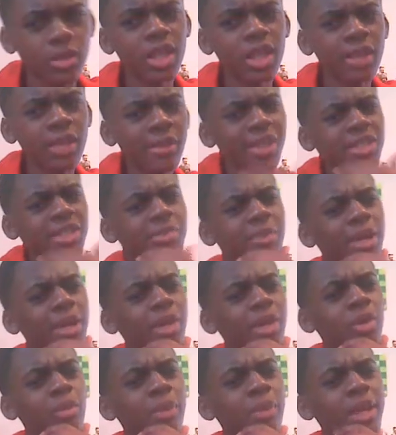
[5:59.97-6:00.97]
Imagine
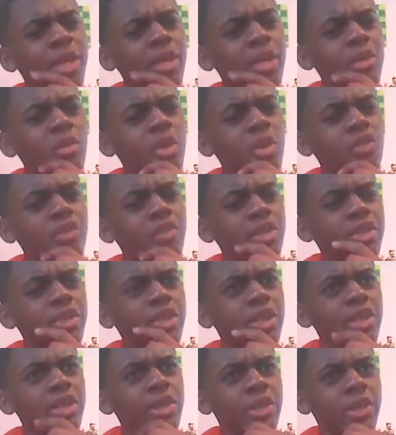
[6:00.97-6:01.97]
Michael Bay in a movie
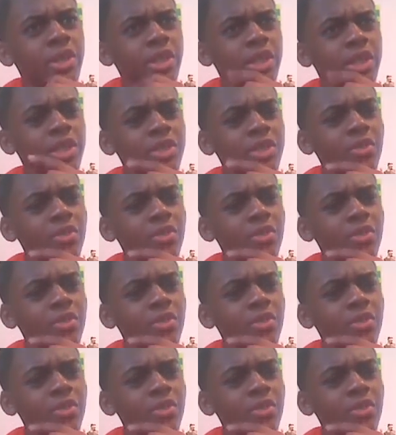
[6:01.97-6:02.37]
theater, and he's